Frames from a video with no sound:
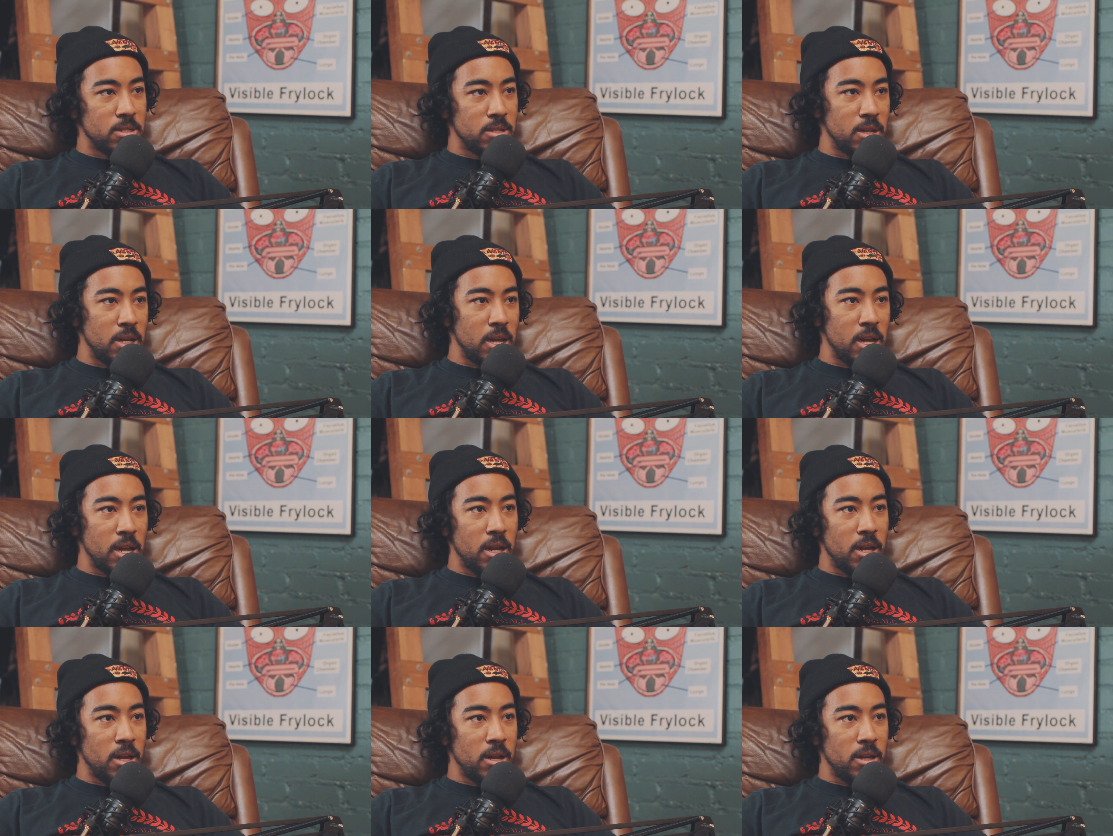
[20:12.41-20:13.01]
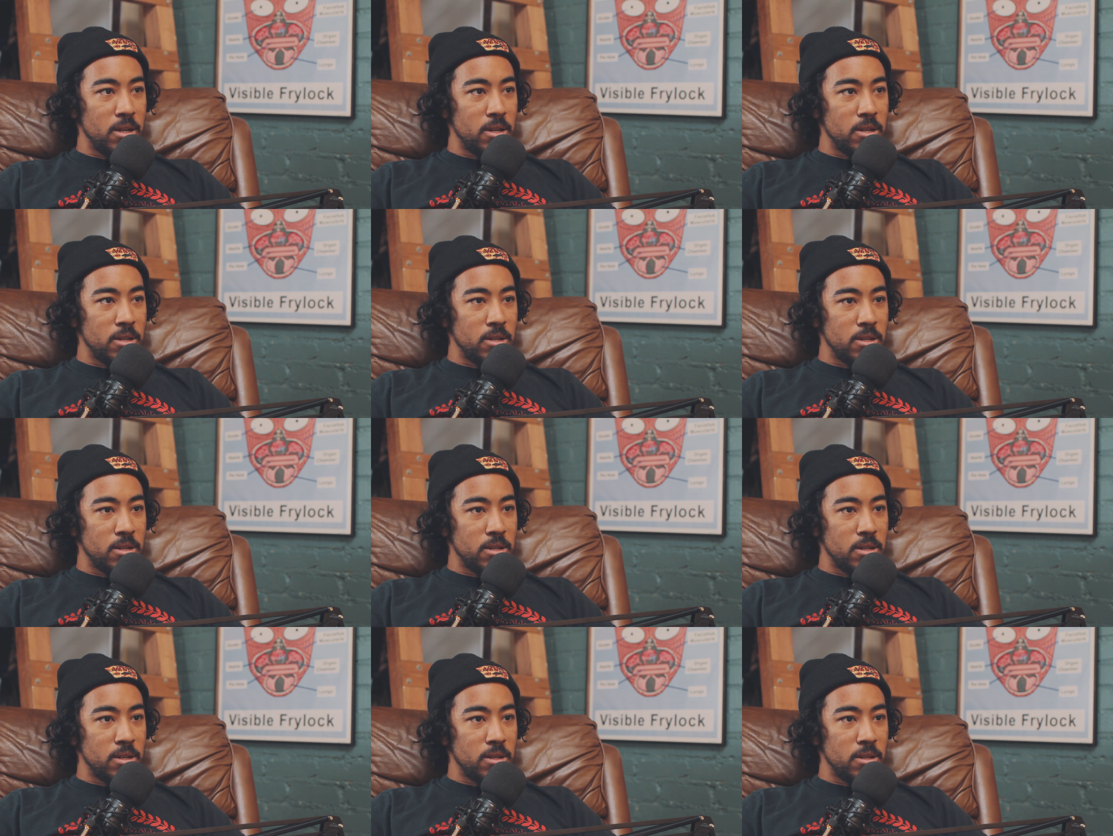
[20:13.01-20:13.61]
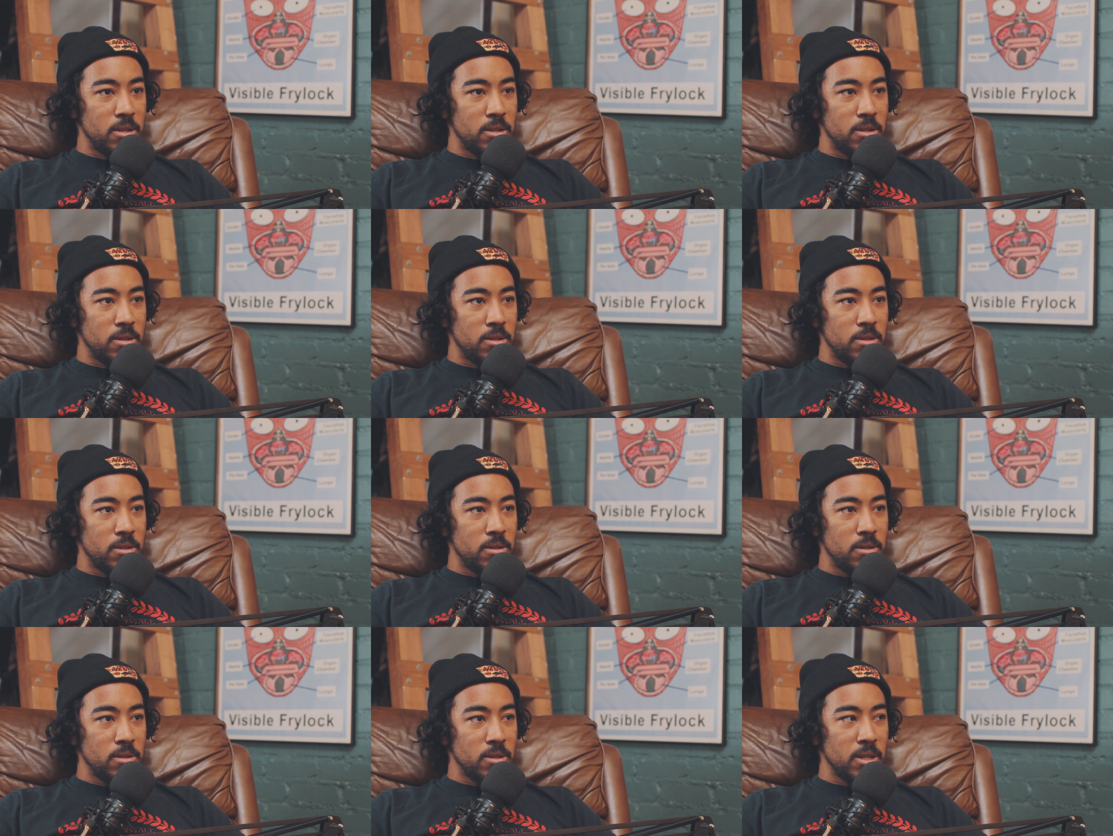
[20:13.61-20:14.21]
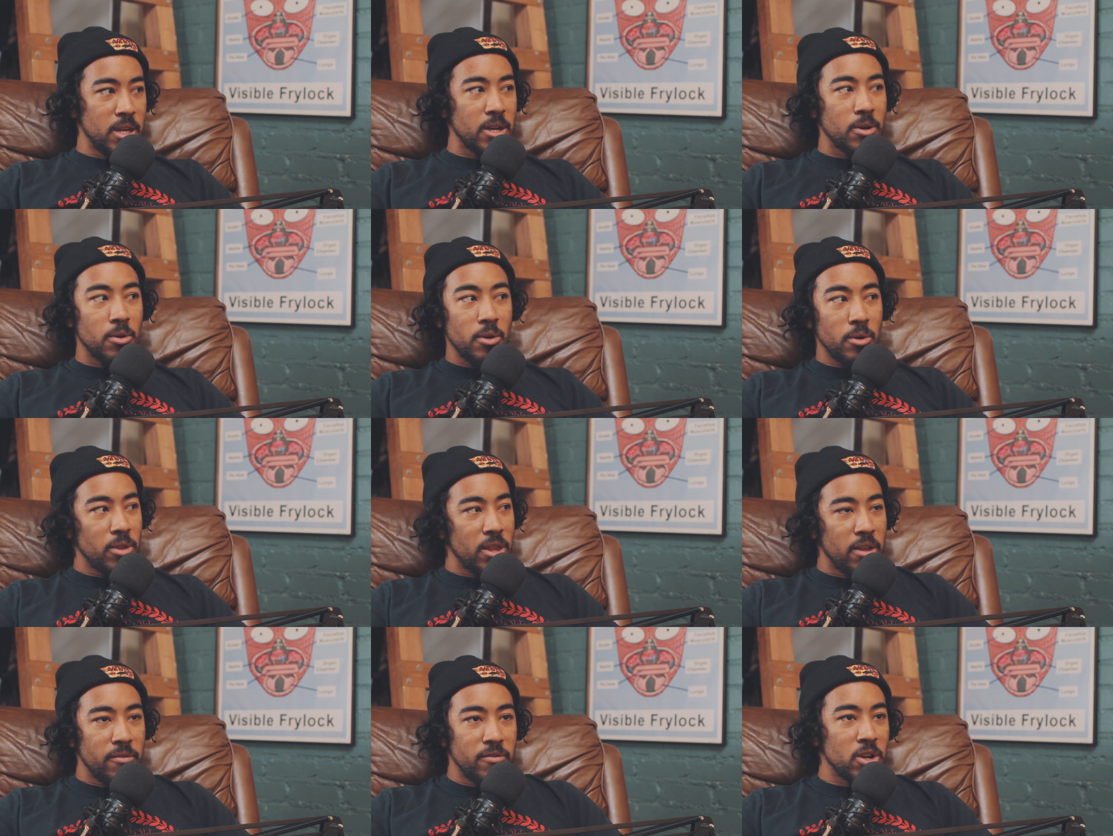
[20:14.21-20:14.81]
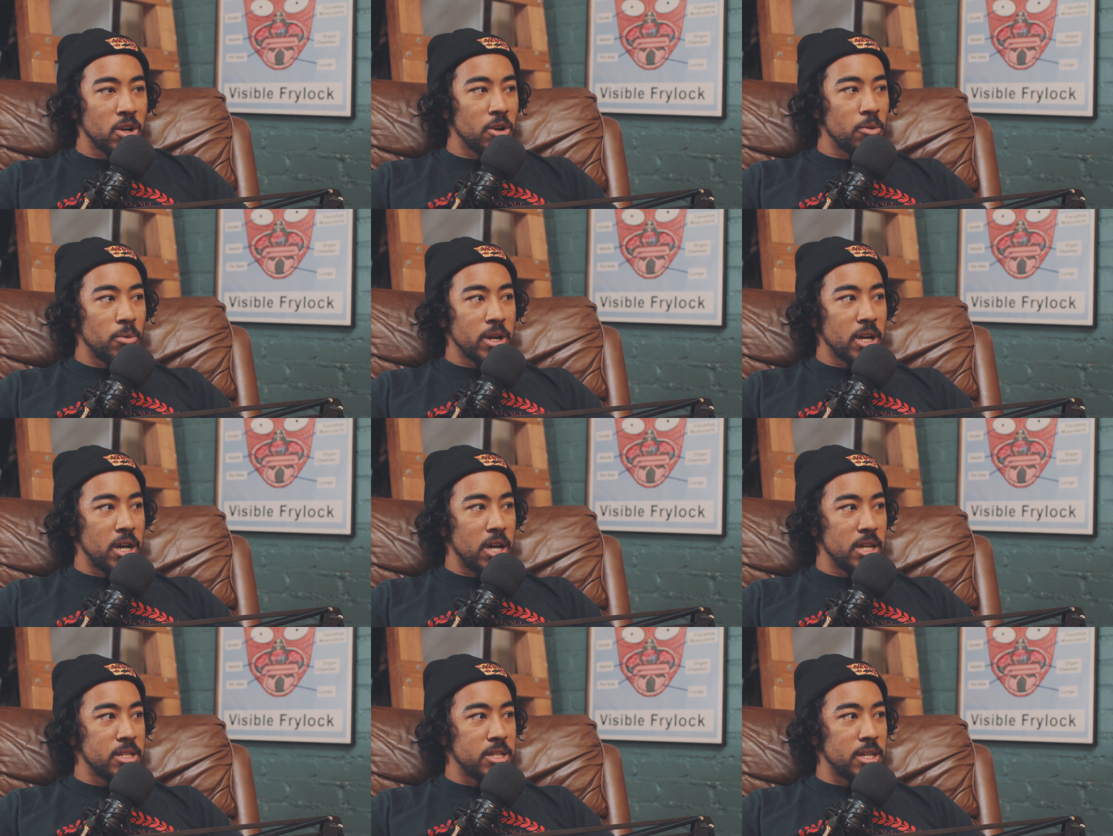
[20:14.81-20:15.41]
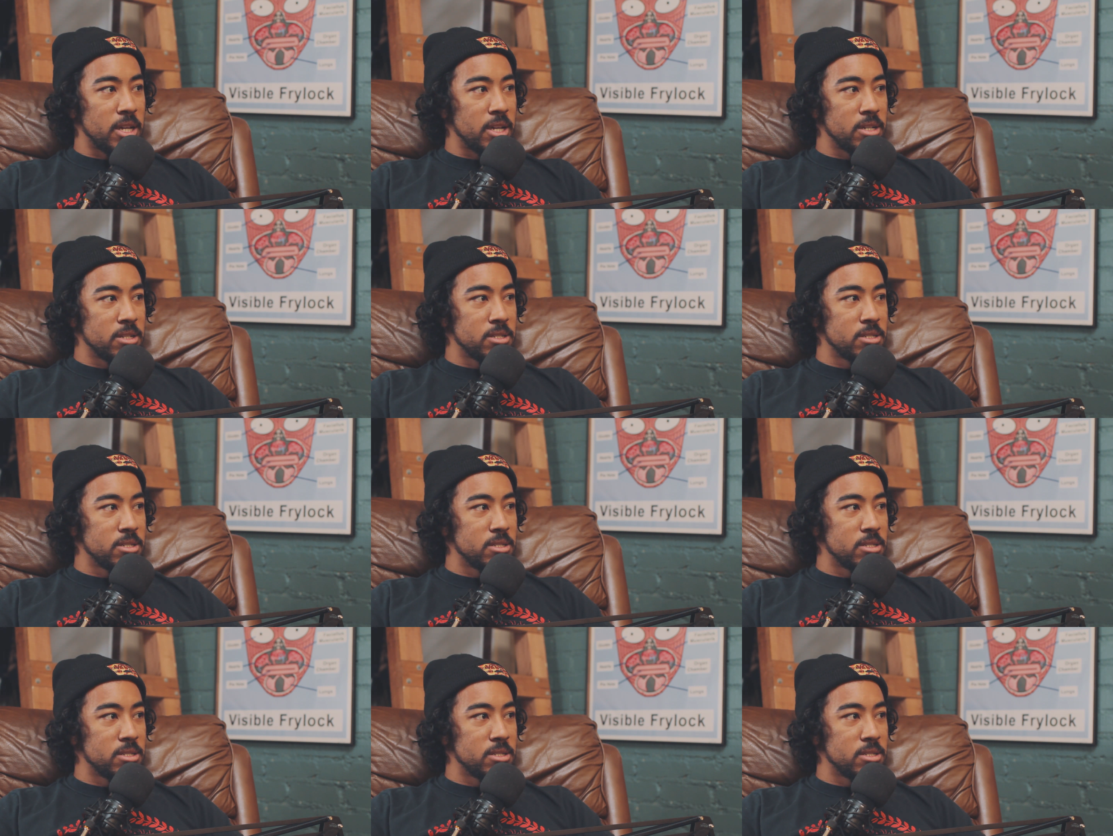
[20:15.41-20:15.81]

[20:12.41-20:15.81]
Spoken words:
like if you're going hunting